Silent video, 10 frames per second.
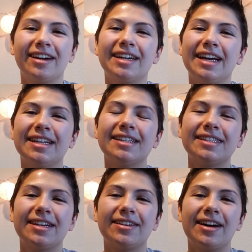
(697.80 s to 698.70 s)
Alright,
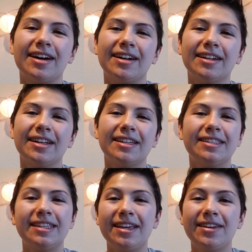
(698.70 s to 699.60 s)
so I'll
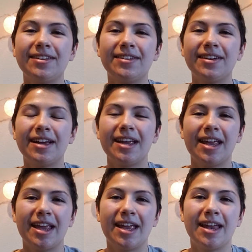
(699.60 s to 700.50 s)
see you
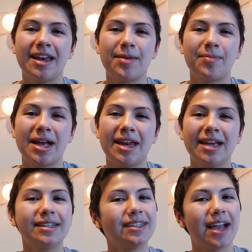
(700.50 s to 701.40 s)
in my
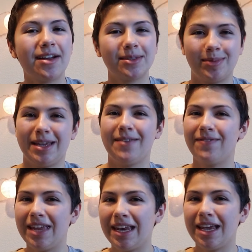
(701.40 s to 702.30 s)
next houseplant
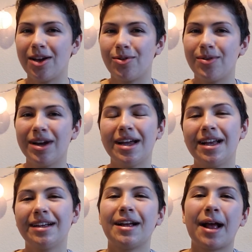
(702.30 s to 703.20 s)
video.
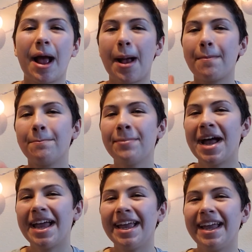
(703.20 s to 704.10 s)

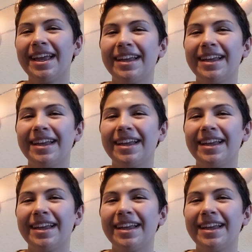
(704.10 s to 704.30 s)
Bye!